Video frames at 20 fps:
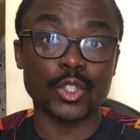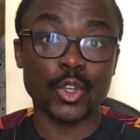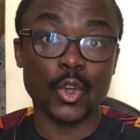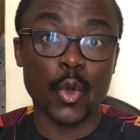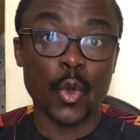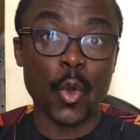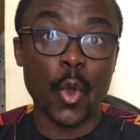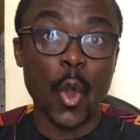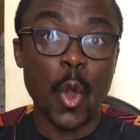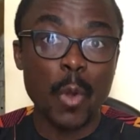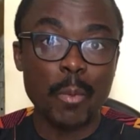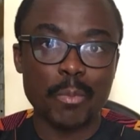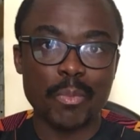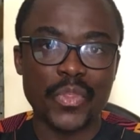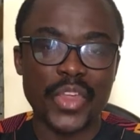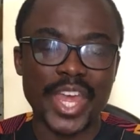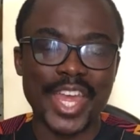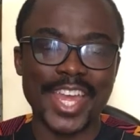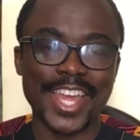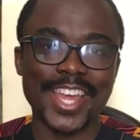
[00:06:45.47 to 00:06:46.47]
go up
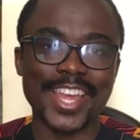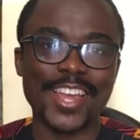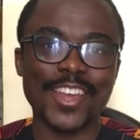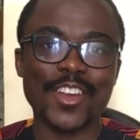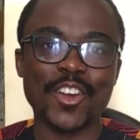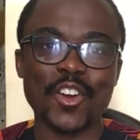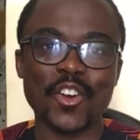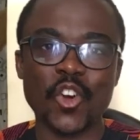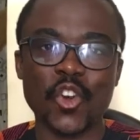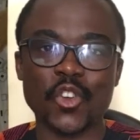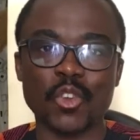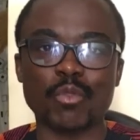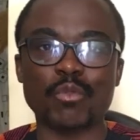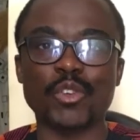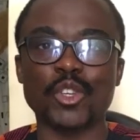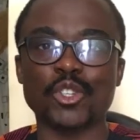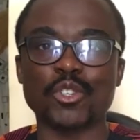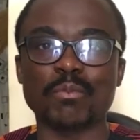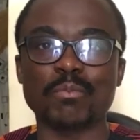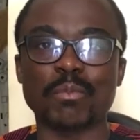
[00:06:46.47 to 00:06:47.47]
there on your
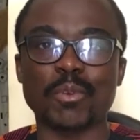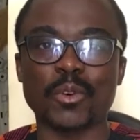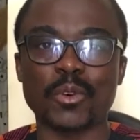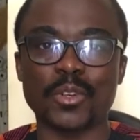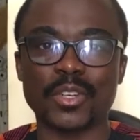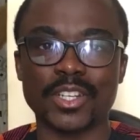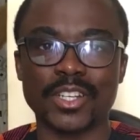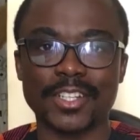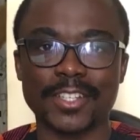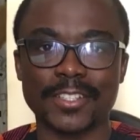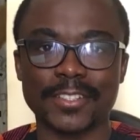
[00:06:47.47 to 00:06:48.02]
vision board.